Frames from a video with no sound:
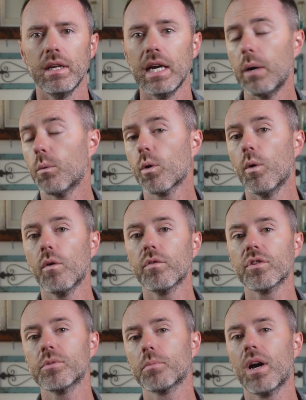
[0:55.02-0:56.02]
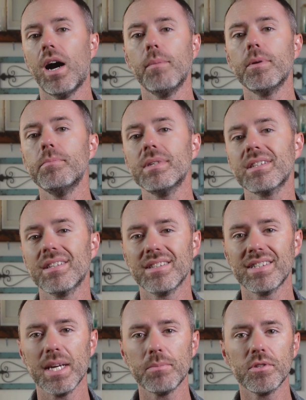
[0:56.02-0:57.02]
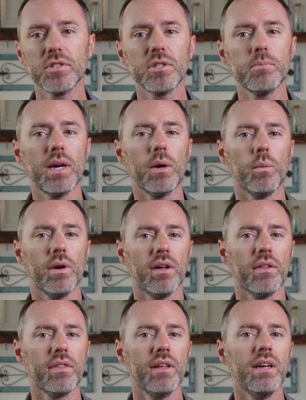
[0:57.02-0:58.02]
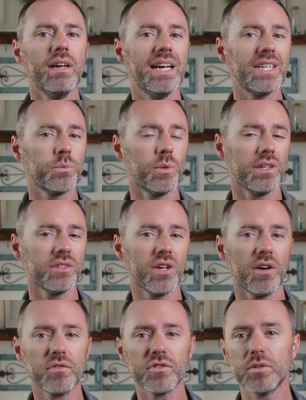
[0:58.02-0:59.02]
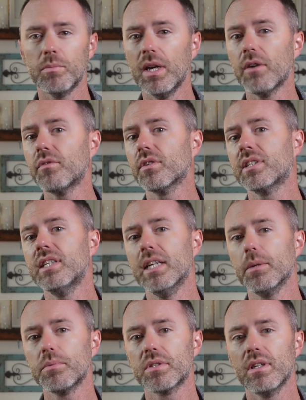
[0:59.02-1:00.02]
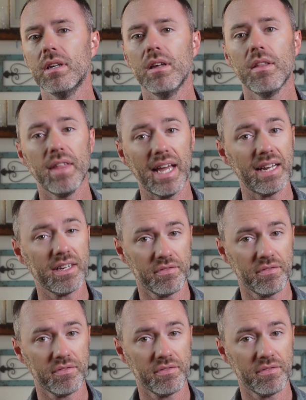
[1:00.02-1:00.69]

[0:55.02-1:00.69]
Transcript: I will go over some common misconceptions about wealth, as well as offer some helpful tips that, if